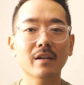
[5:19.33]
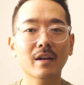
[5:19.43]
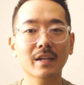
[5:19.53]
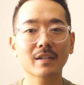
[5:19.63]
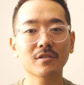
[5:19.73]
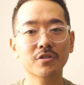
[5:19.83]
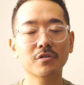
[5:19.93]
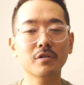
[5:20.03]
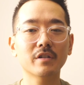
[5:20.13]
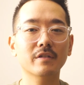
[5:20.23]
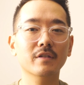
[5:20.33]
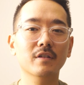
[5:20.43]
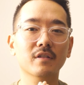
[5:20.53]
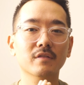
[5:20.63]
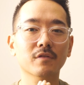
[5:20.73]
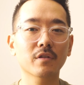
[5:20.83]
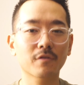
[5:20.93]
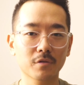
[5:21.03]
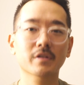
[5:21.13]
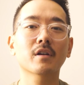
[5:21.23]
and I get to shoot it for the
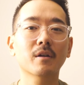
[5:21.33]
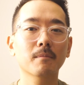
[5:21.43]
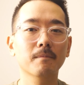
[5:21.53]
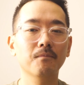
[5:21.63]
first time.